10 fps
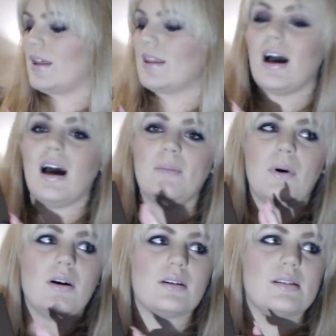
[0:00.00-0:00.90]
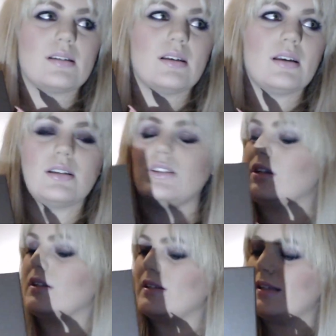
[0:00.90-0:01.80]
Another hard box,
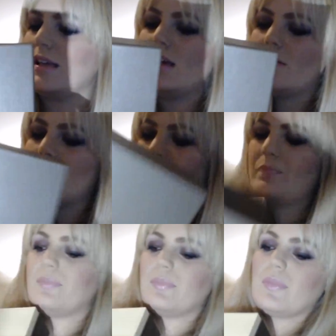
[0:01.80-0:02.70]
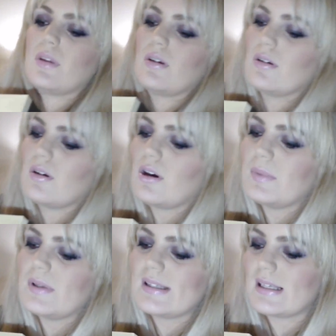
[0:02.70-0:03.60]
as you can see,
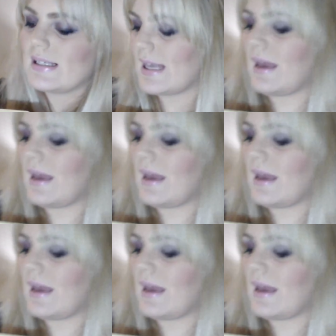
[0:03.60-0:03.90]
opens the